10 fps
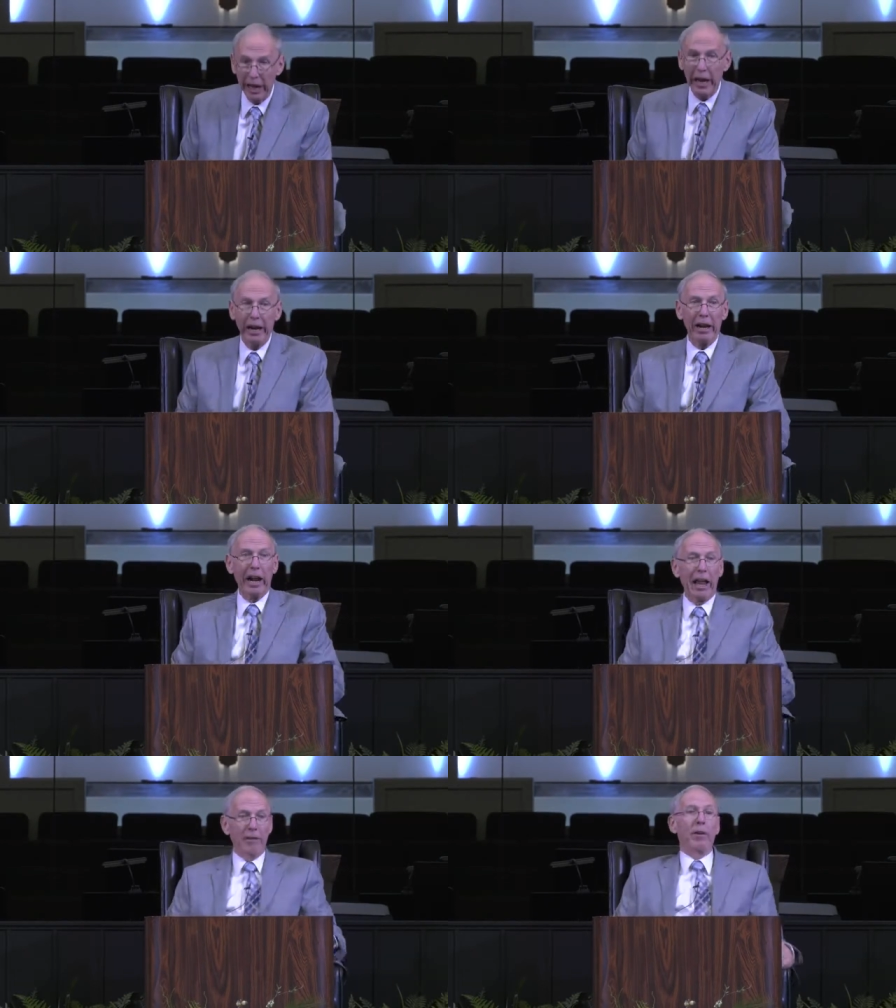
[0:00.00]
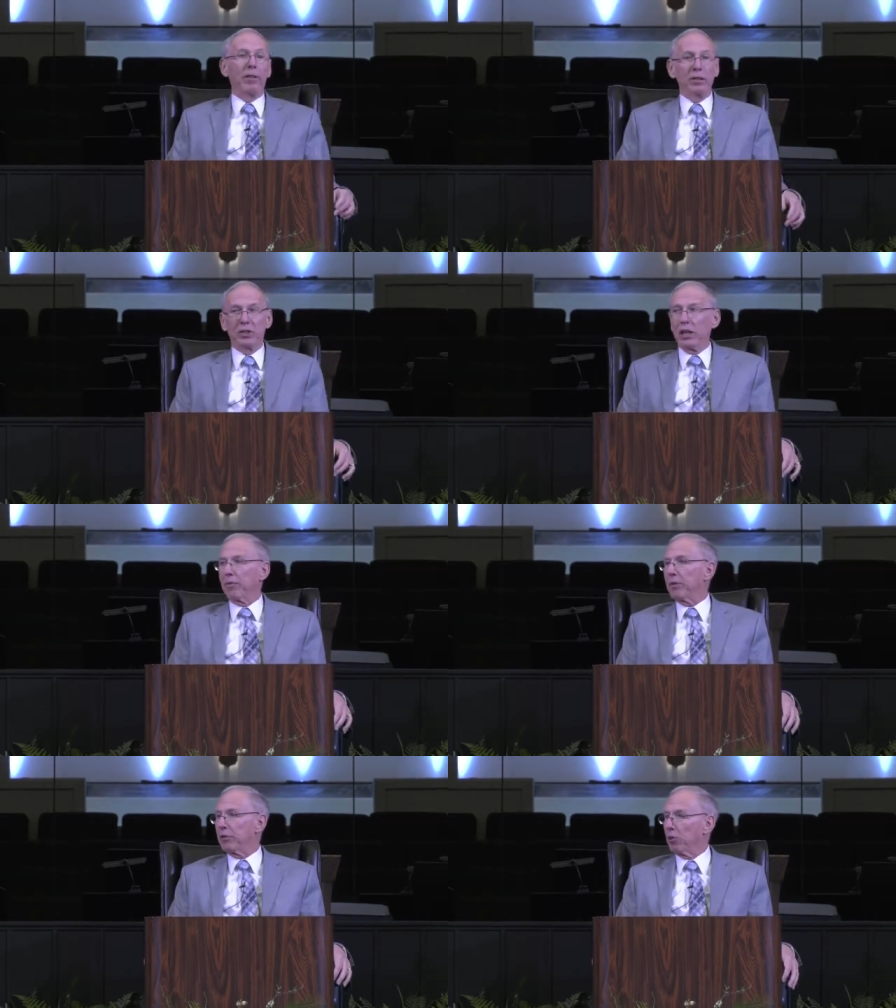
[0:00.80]
and a lot of other
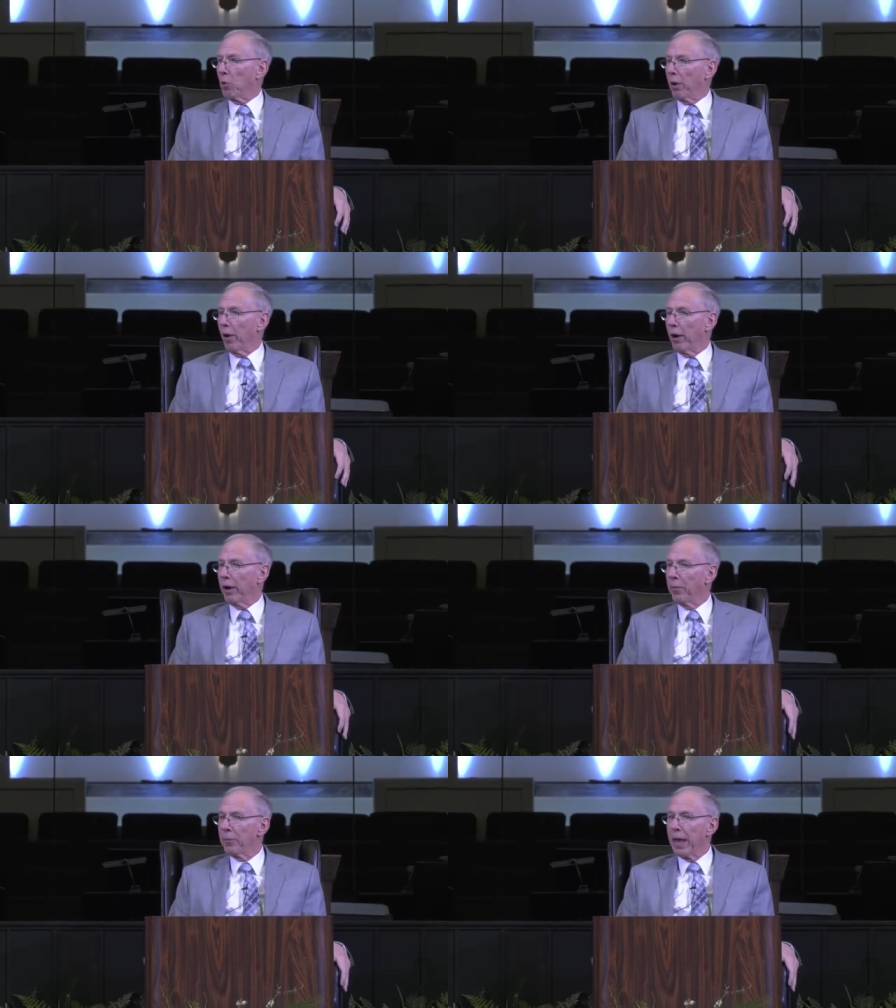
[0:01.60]
stuff that's going on,